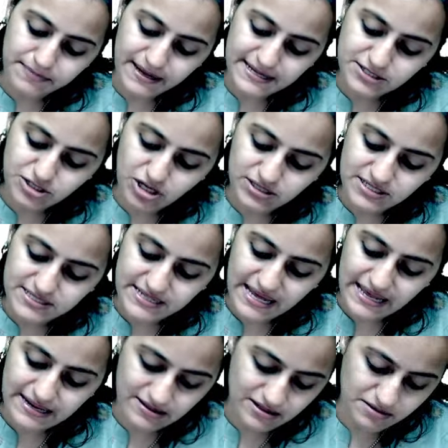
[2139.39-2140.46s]
Based on this
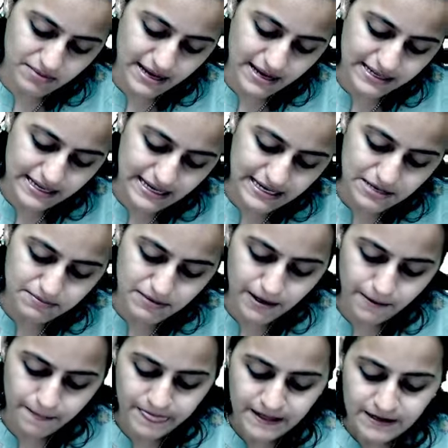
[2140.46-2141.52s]
erythema and edema,
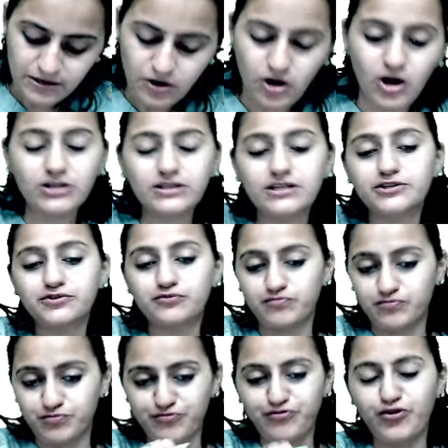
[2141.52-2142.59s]
on the
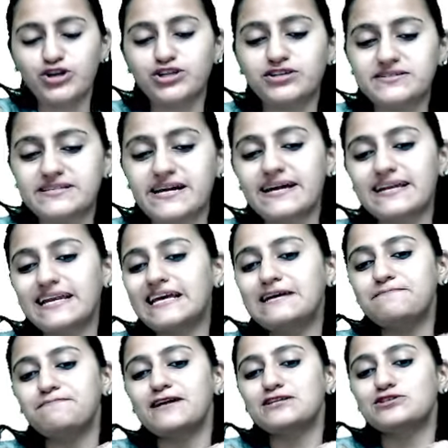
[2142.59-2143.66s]
foot se knee
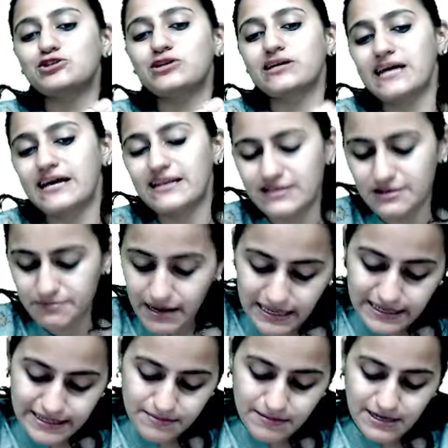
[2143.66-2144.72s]
pe jo erythema
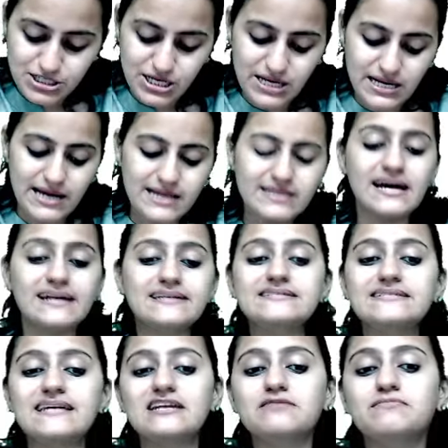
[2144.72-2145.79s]
edema ja raha hai, that is
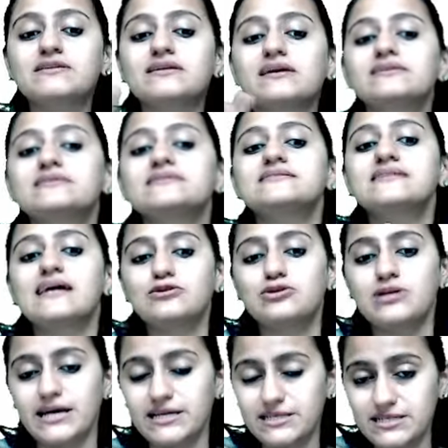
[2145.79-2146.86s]
telling me that it is
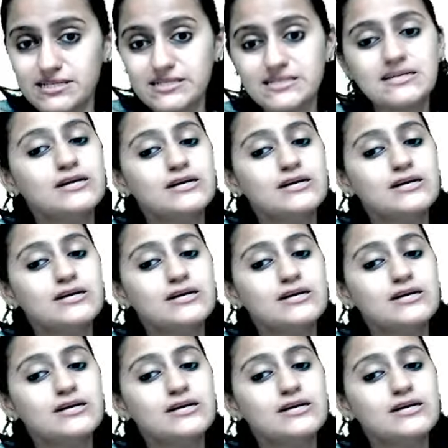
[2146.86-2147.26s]
cellulitis